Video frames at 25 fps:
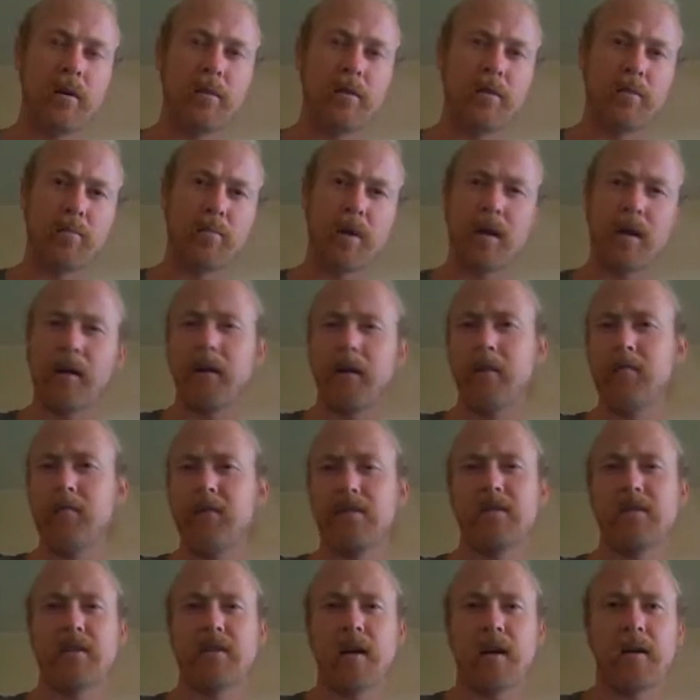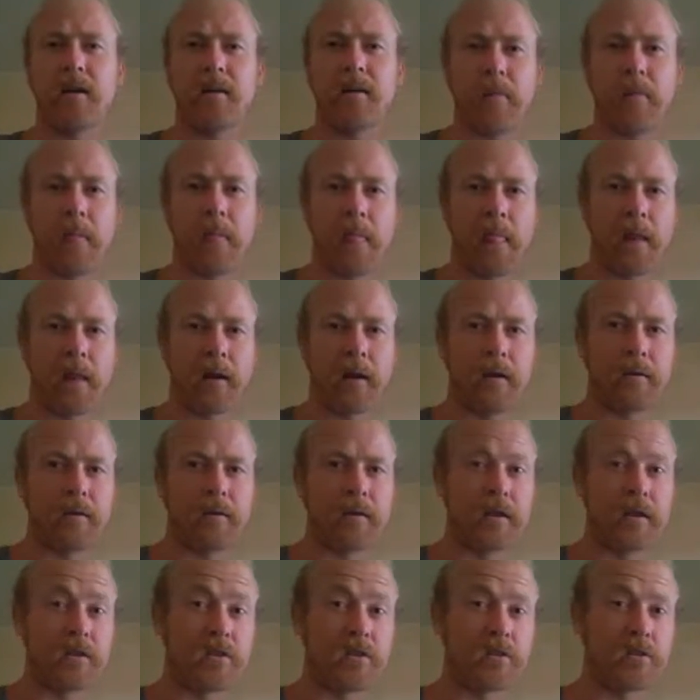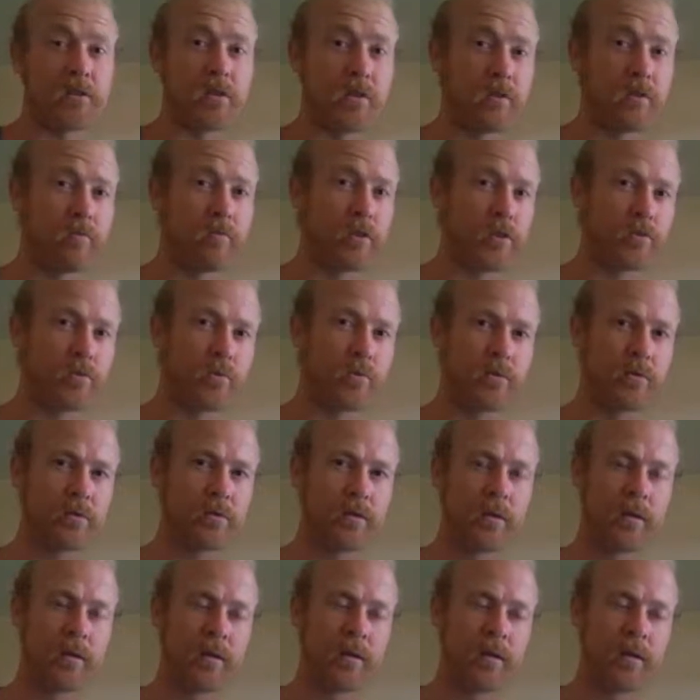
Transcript: the body of Messiah and us as individuals